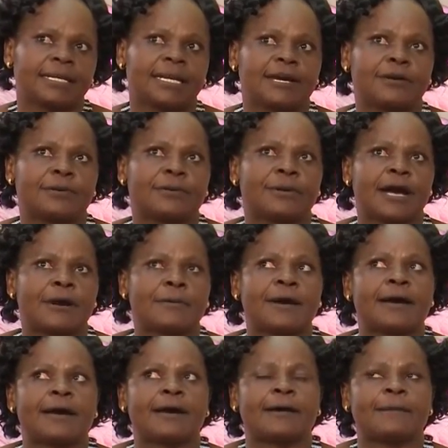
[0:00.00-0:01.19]
Now,
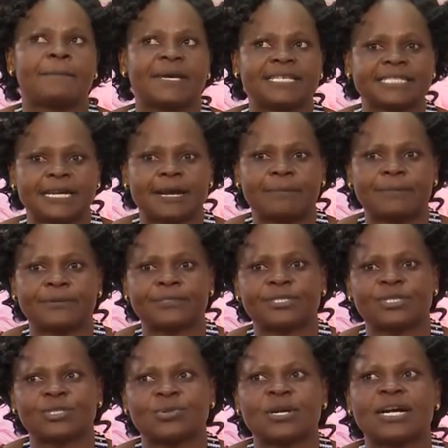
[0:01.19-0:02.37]
our best
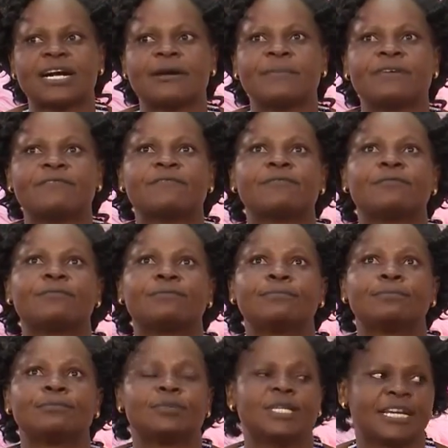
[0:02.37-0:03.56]
couples were coming
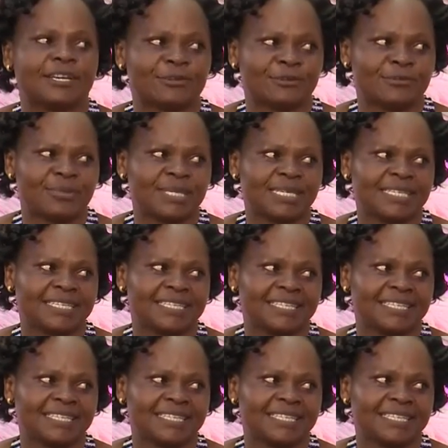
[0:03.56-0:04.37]
from Nairobi.